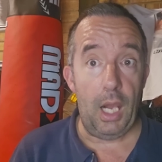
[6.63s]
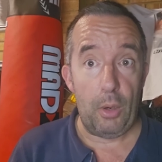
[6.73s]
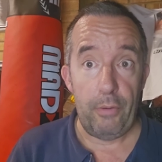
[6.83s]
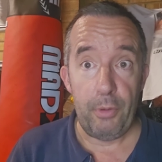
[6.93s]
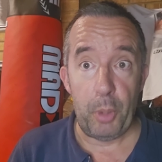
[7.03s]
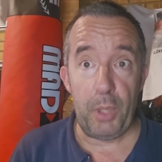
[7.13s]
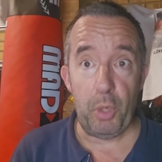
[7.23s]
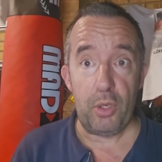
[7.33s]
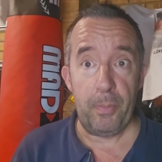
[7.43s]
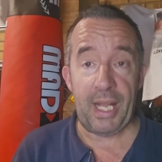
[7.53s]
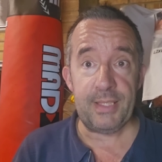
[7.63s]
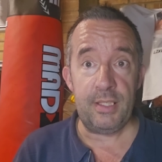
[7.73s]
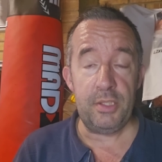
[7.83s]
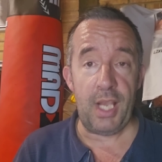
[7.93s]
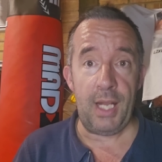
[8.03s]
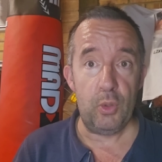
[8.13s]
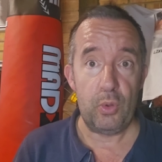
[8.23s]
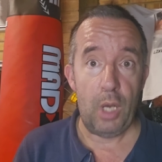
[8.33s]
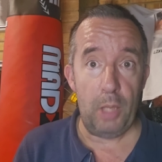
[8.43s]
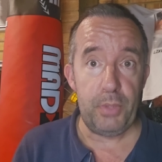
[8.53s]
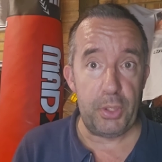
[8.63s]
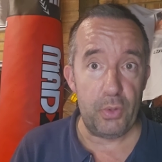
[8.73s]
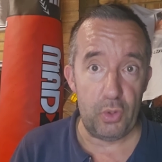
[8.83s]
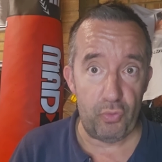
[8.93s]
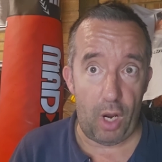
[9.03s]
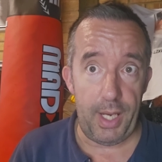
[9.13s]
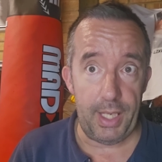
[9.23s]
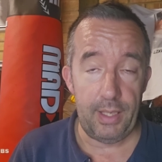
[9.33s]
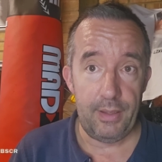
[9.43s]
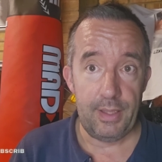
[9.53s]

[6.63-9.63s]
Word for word: Hello everybody, welcome back to the channel. Hope you're doing alright.